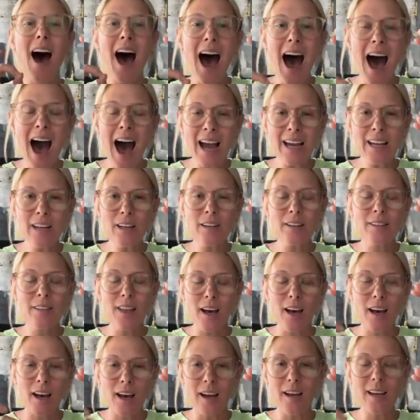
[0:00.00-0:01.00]

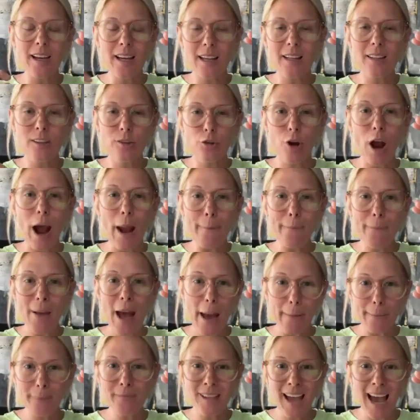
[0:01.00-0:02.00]
The
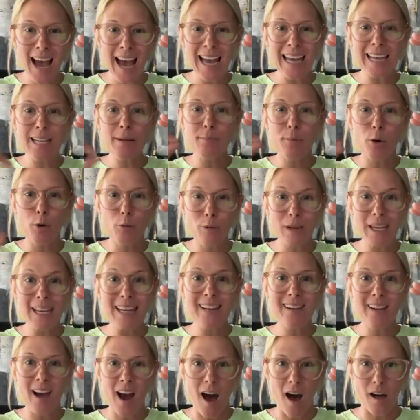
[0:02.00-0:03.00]
Tripeptide
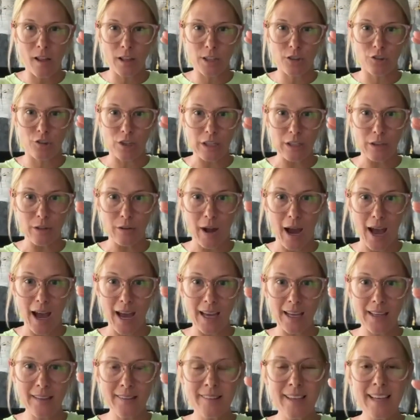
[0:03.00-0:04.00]
Marine Collagen, you
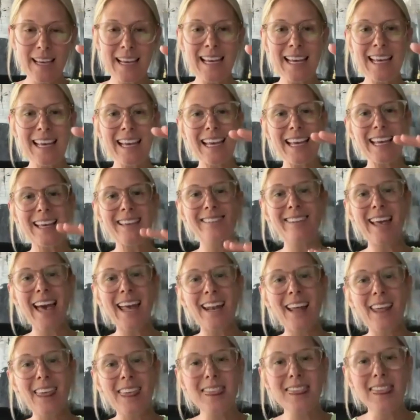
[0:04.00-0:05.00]
guys, is
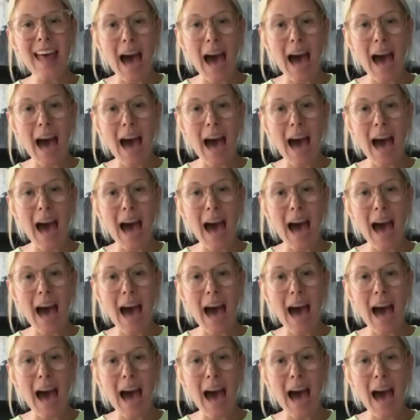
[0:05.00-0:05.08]
at